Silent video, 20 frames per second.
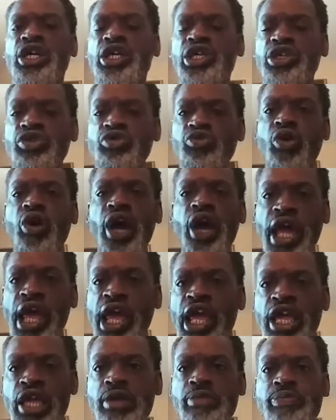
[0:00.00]
You are
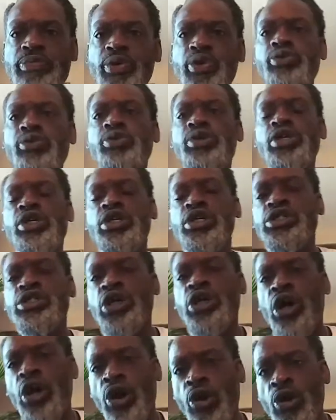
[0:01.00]
able
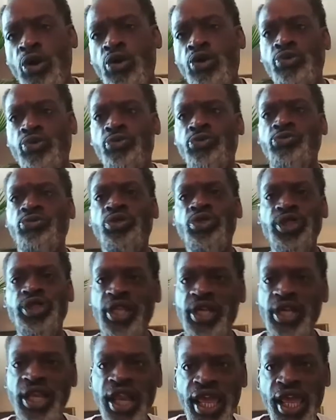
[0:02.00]
to own
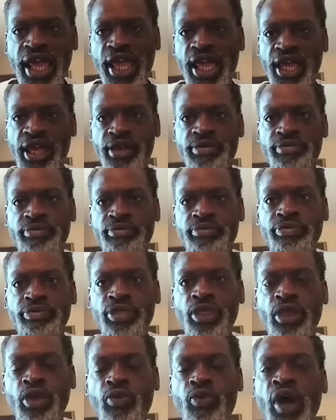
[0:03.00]
the land,
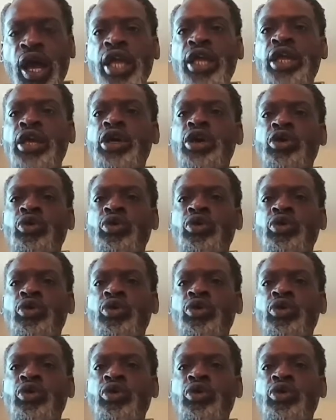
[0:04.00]
right?